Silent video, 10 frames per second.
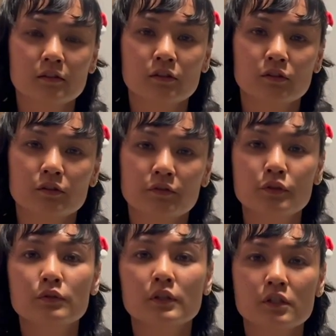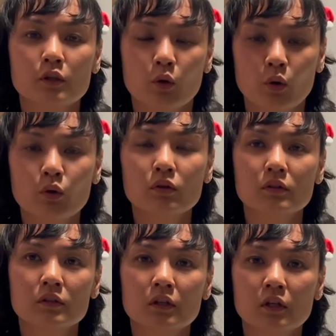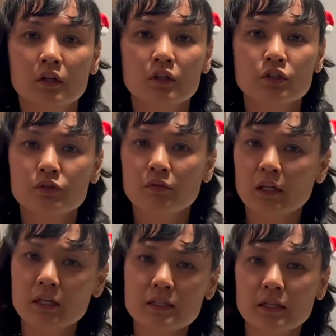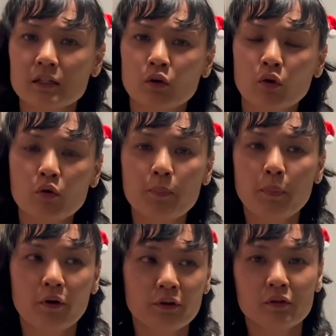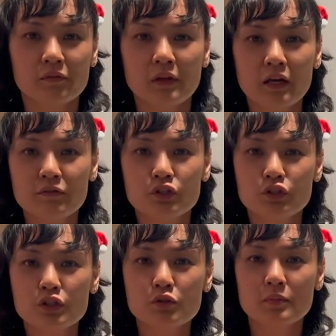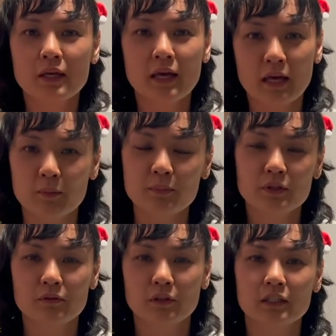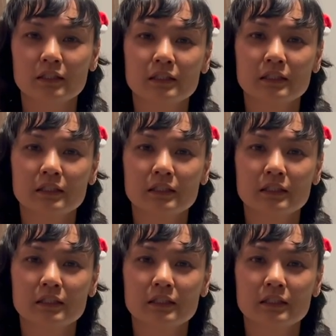a few years ago, she realized that the whole point of life is just to be happy, right?